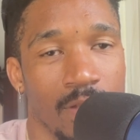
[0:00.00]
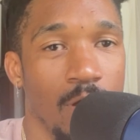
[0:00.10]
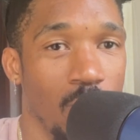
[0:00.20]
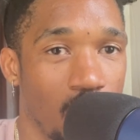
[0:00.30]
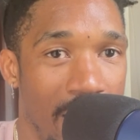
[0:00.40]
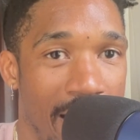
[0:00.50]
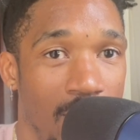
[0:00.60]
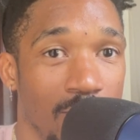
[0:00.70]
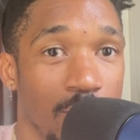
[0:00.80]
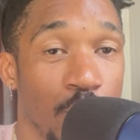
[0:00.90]

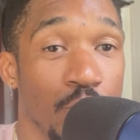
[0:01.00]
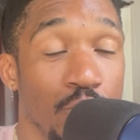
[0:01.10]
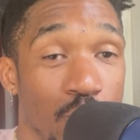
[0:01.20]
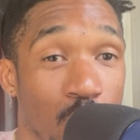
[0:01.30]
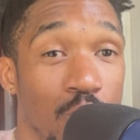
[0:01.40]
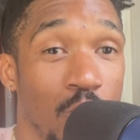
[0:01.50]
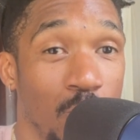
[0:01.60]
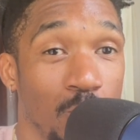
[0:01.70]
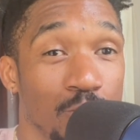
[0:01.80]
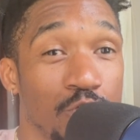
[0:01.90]
around your
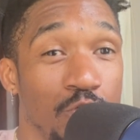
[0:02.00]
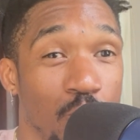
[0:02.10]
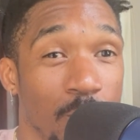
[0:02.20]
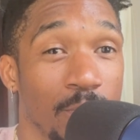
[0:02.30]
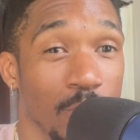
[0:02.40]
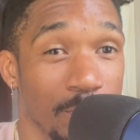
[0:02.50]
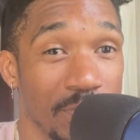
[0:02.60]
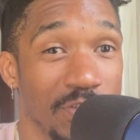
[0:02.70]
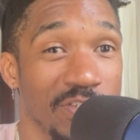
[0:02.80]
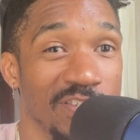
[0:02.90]
goals, your
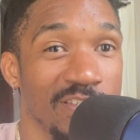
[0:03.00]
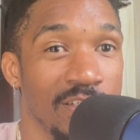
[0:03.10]
purpose.